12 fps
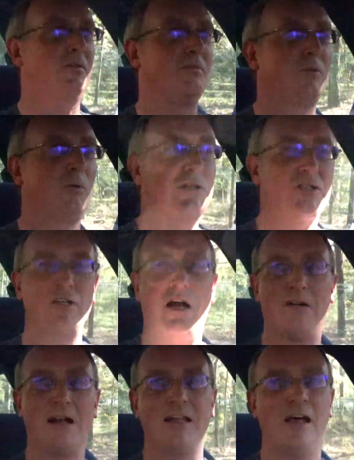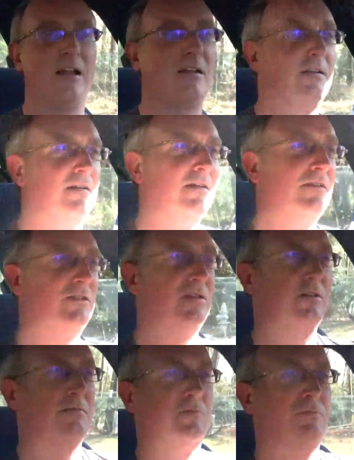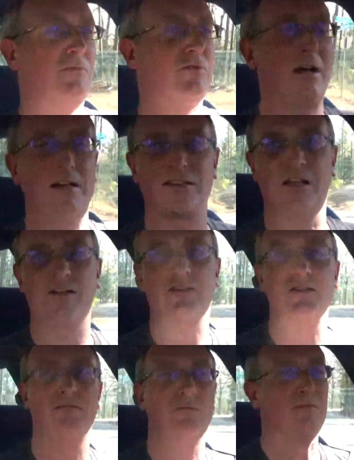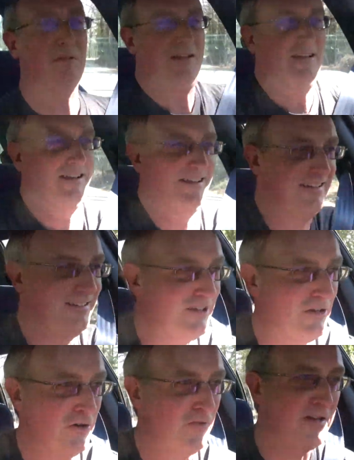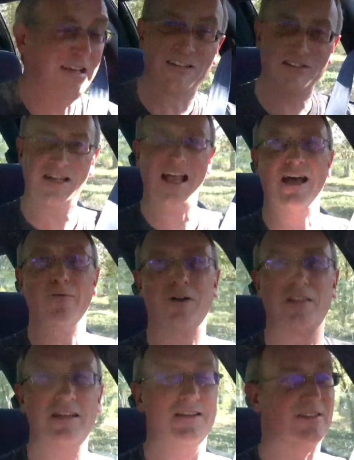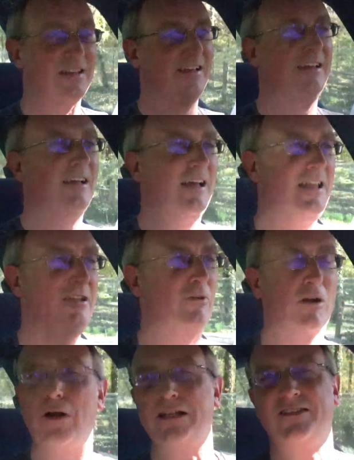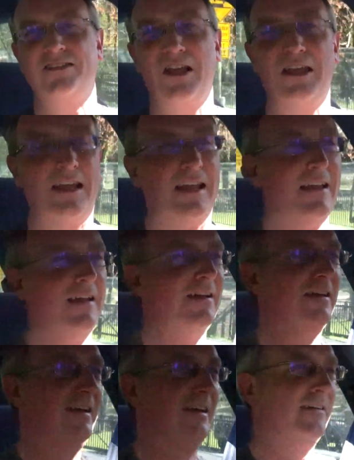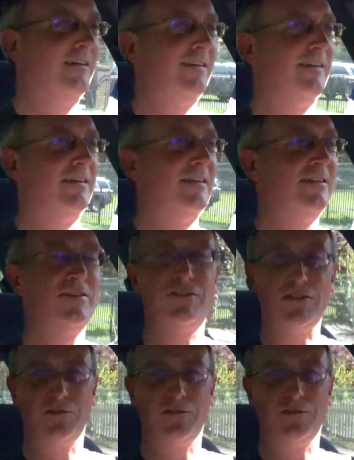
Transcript: to Wichita right now to try to sell it to Hoovie, because he had one of these and he regrets selling it. This is a